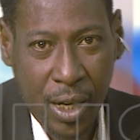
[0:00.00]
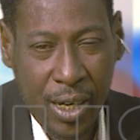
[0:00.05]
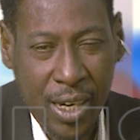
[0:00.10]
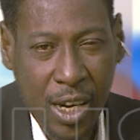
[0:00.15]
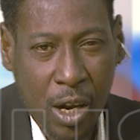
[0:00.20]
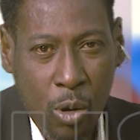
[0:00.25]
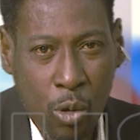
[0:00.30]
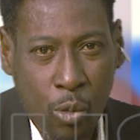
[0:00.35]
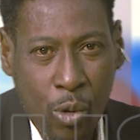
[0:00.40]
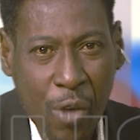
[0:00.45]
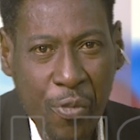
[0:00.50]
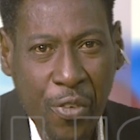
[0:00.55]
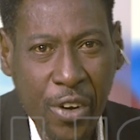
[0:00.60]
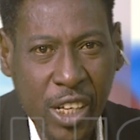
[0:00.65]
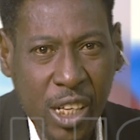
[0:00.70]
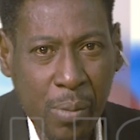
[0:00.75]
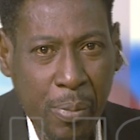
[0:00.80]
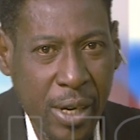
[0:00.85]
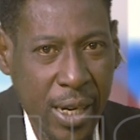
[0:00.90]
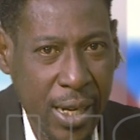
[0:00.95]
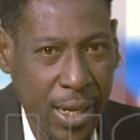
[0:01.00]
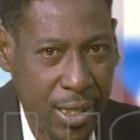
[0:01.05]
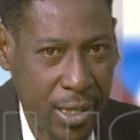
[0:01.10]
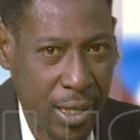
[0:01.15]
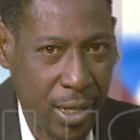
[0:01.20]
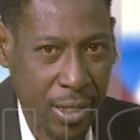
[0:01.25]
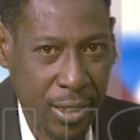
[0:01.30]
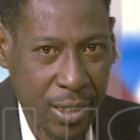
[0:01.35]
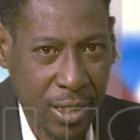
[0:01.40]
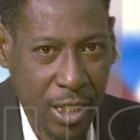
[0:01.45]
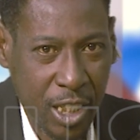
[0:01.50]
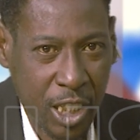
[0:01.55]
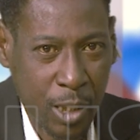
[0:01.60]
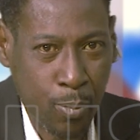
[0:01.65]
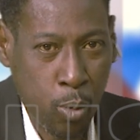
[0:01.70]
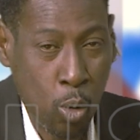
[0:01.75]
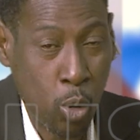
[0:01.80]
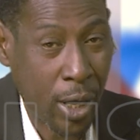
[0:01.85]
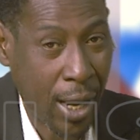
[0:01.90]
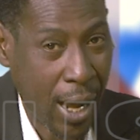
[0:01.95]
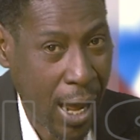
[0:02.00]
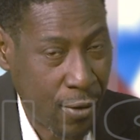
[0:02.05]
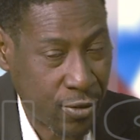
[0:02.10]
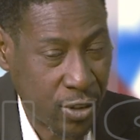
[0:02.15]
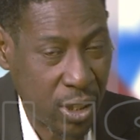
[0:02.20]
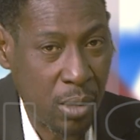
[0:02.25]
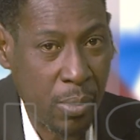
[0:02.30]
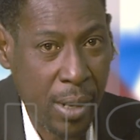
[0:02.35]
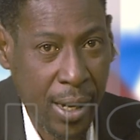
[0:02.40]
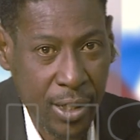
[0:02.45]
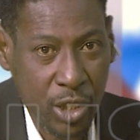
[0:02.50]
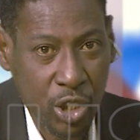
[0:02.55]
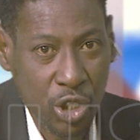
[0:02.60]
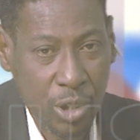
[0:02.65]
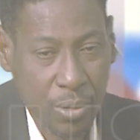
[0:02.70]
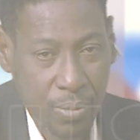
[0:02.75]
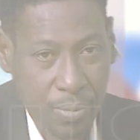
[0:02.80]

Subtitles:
Now, Rafael Benitez spoke after the match.